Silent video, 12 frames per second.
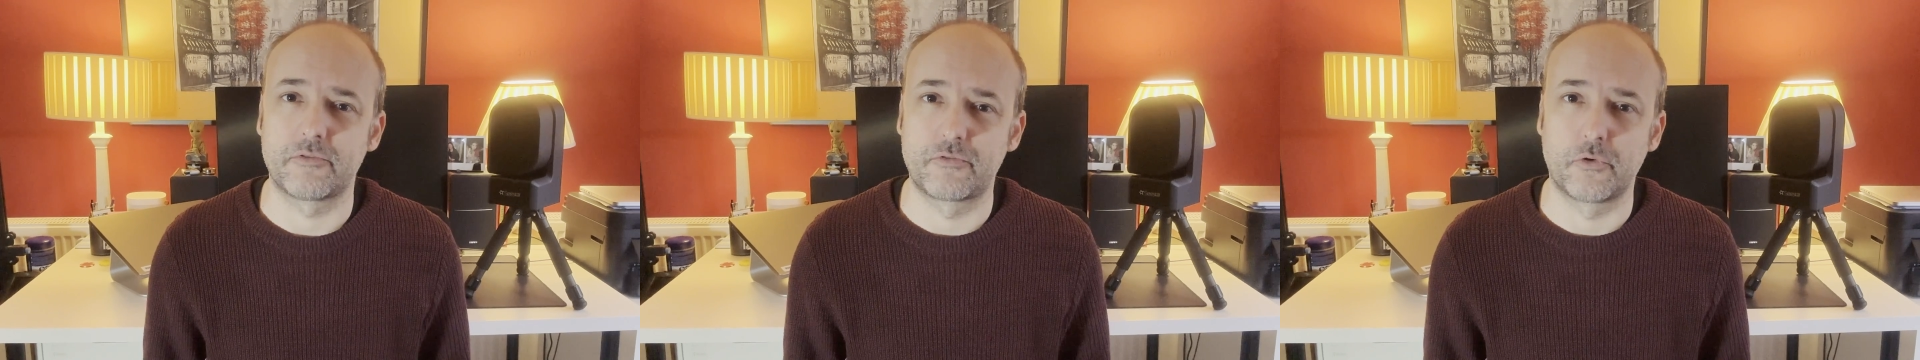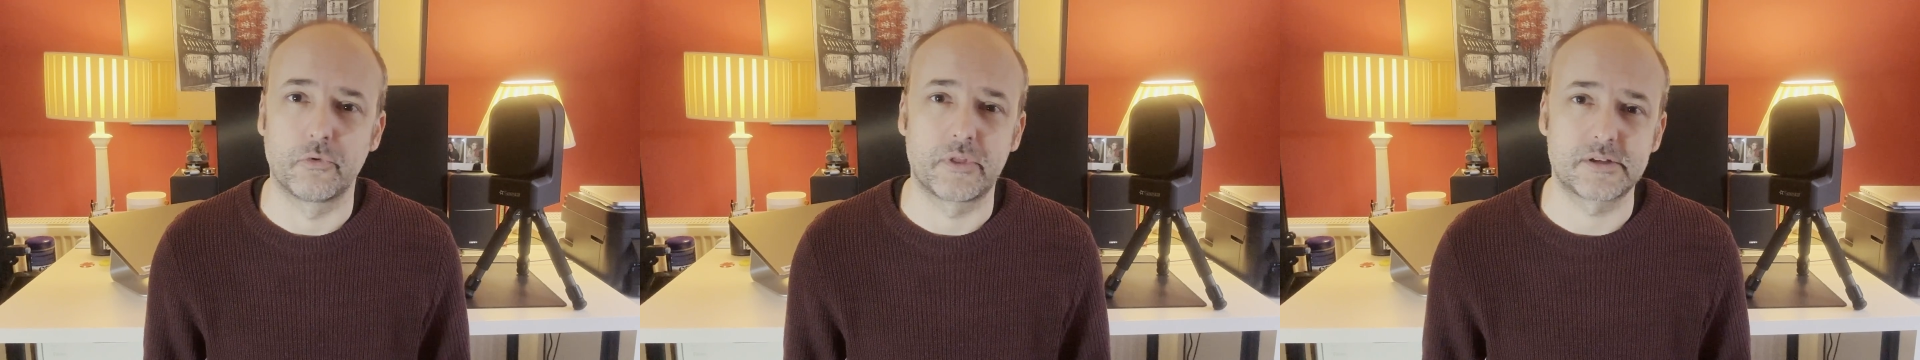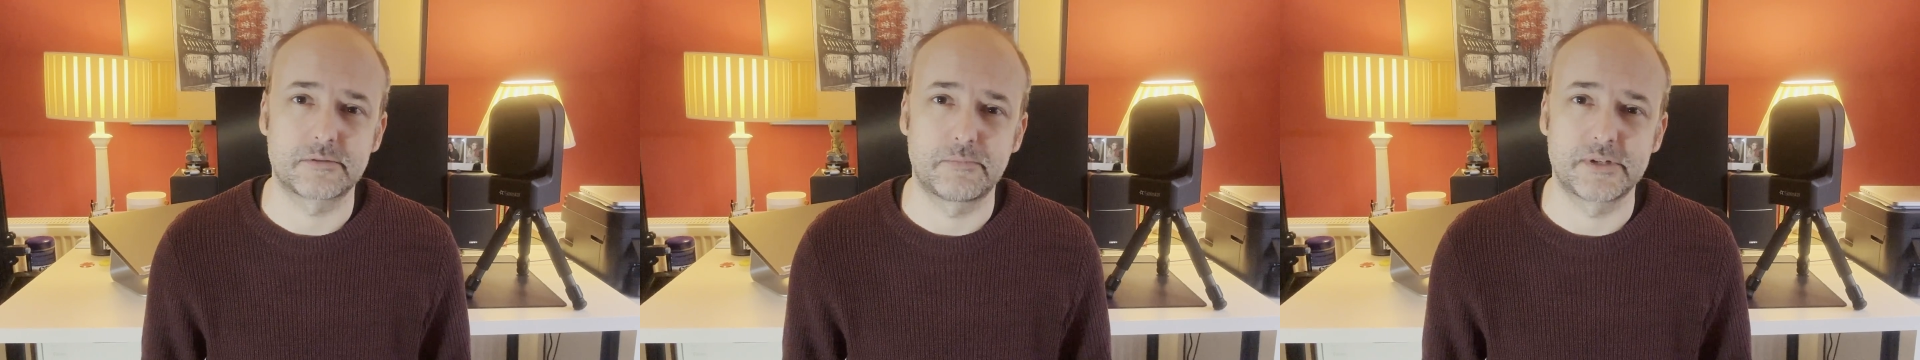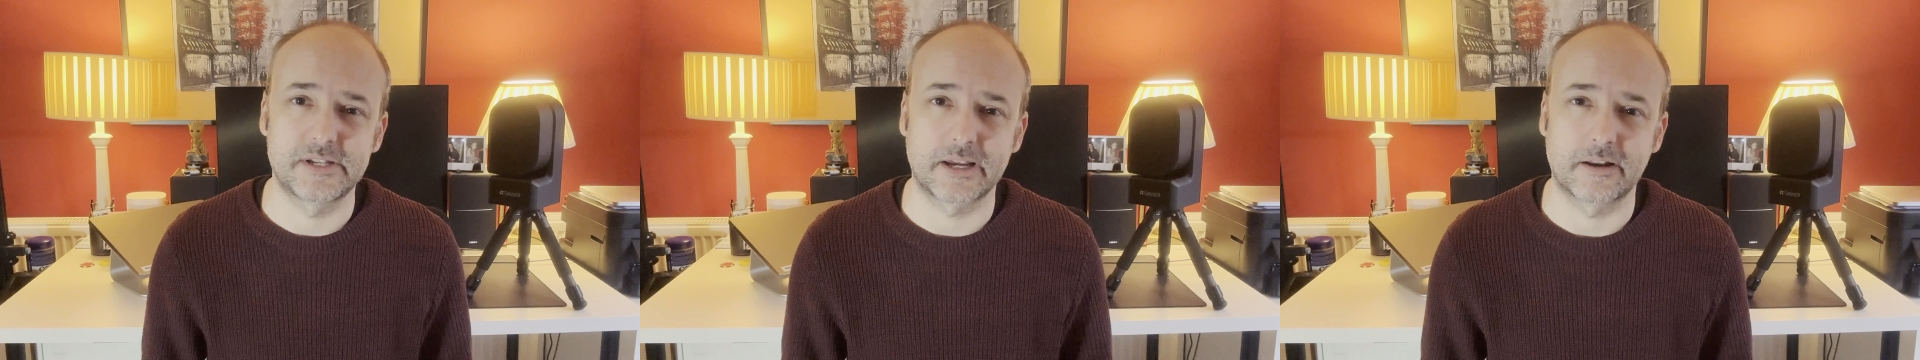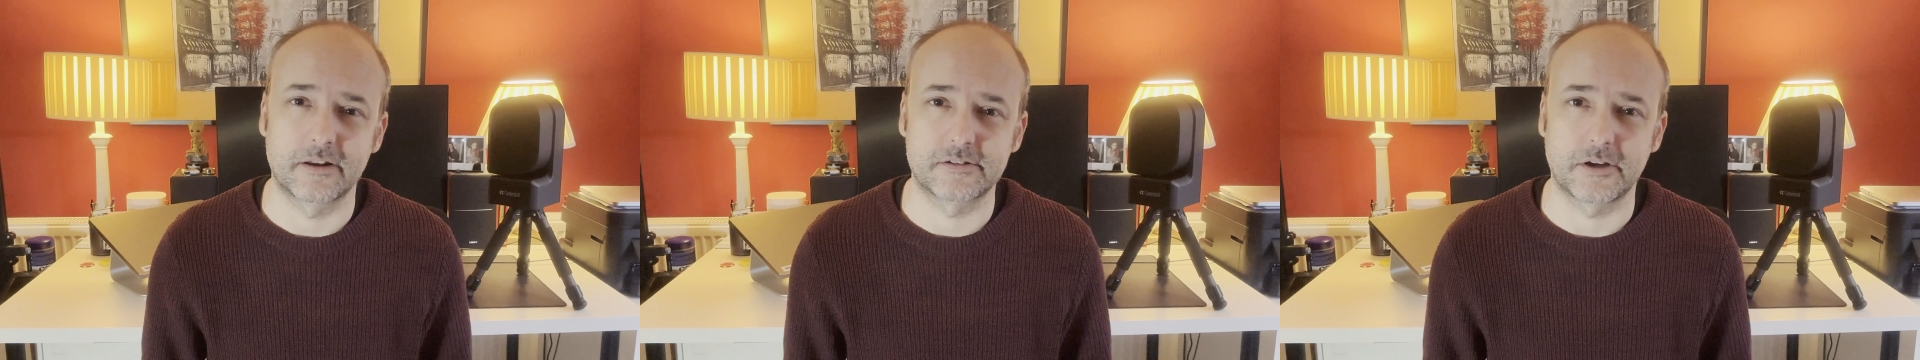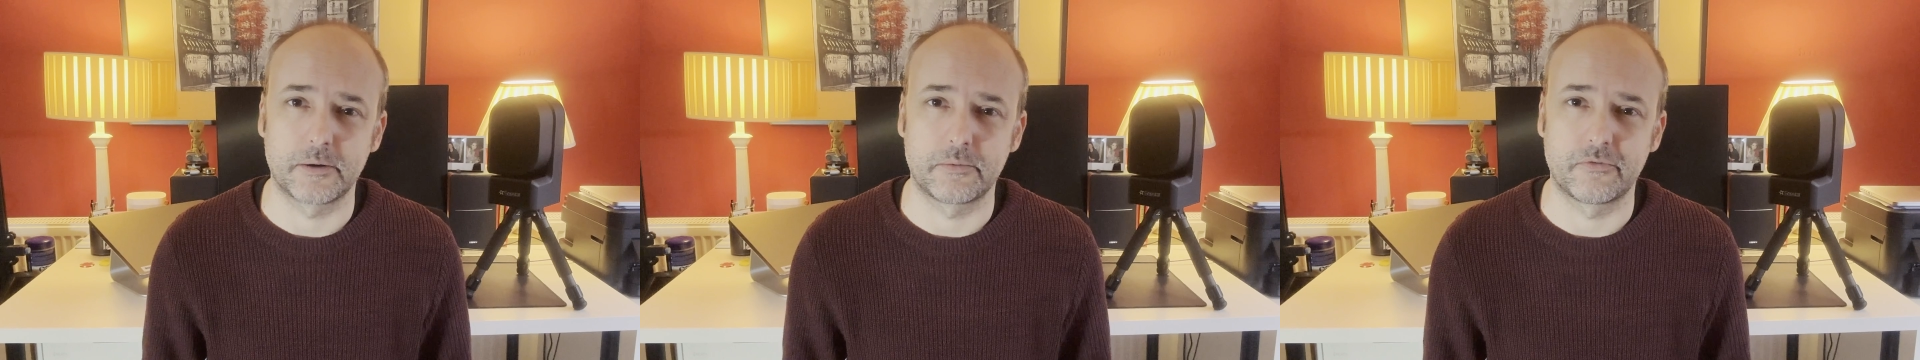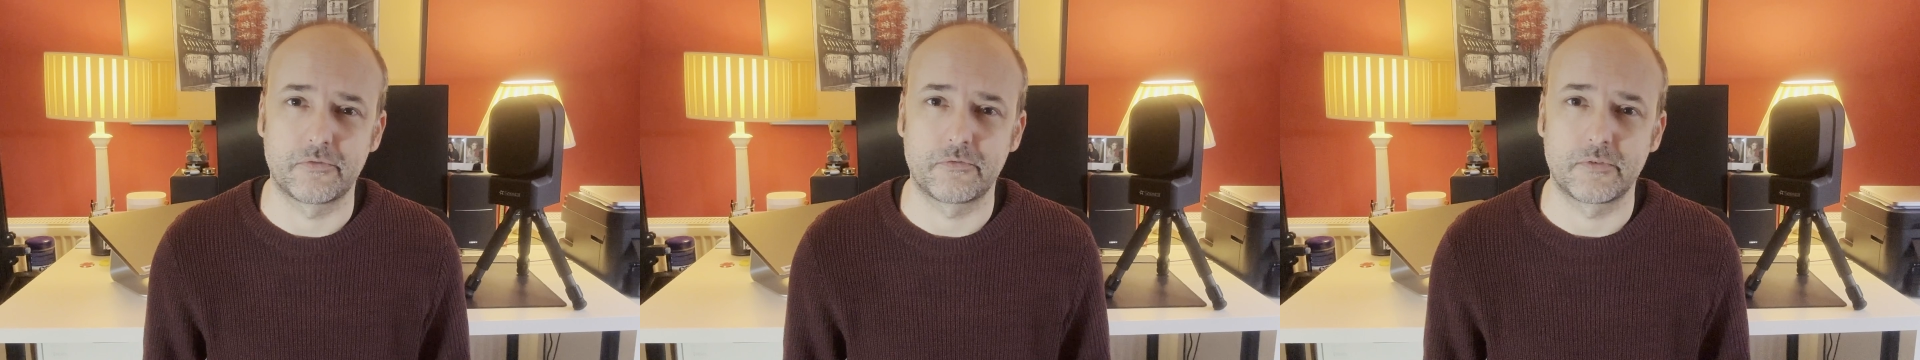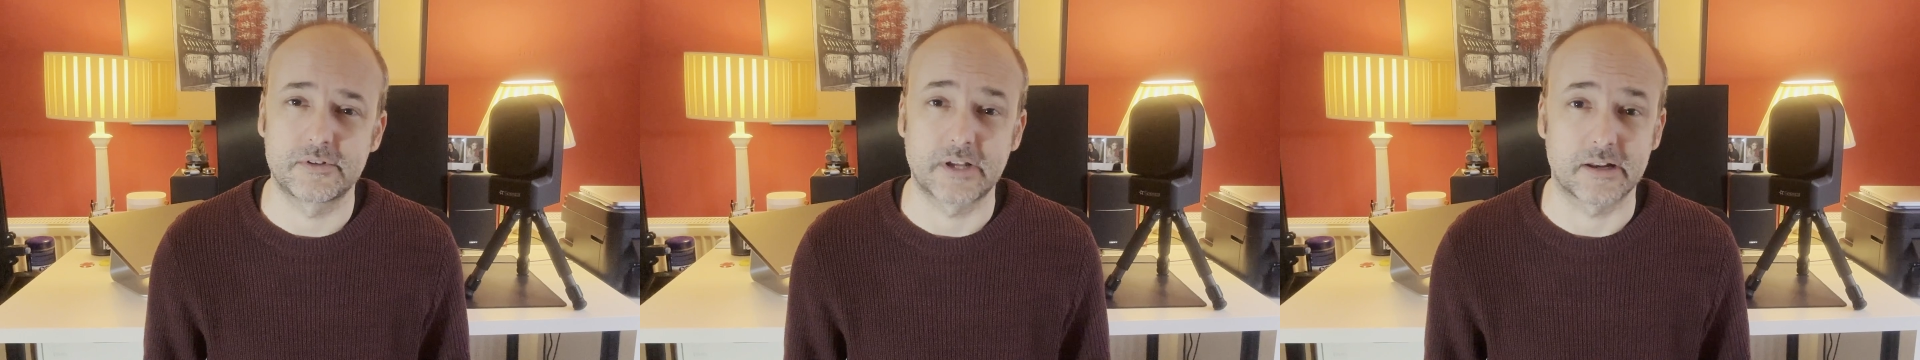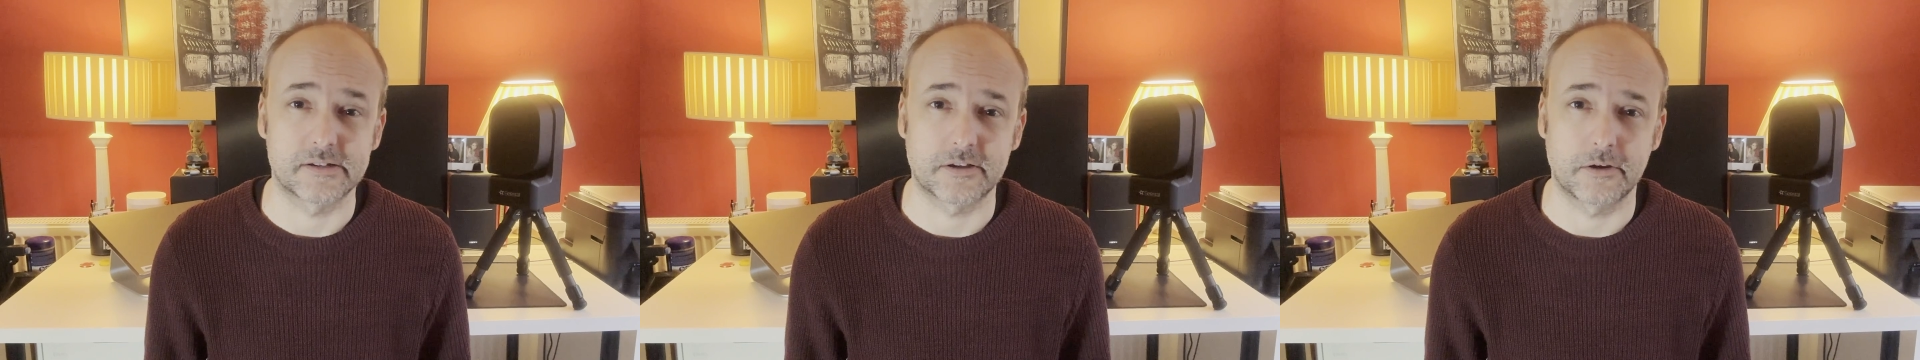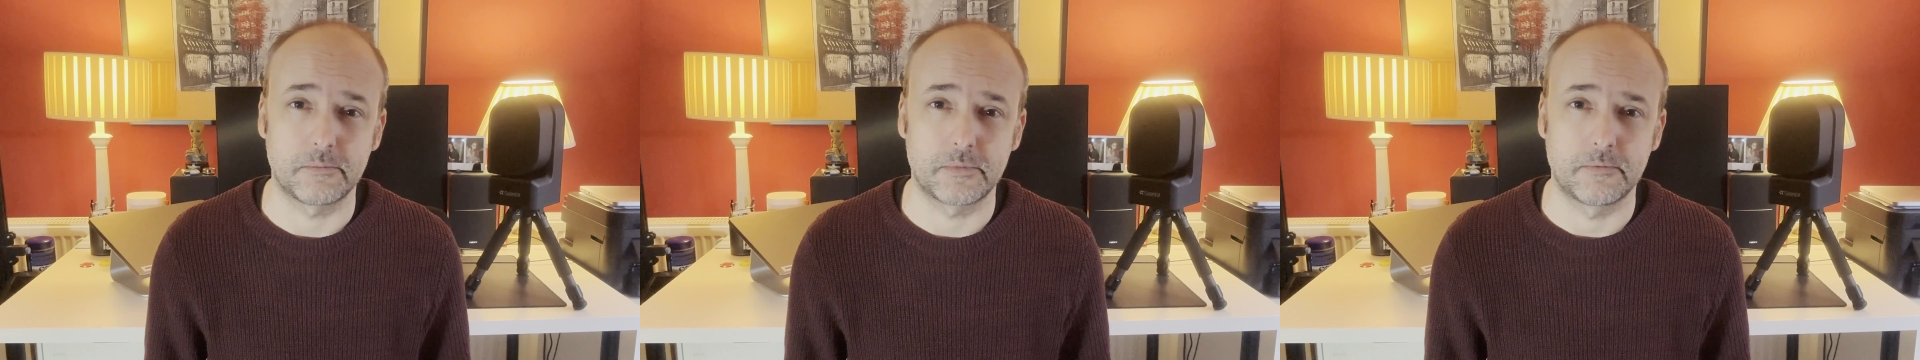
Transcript: for this particular type of telescope.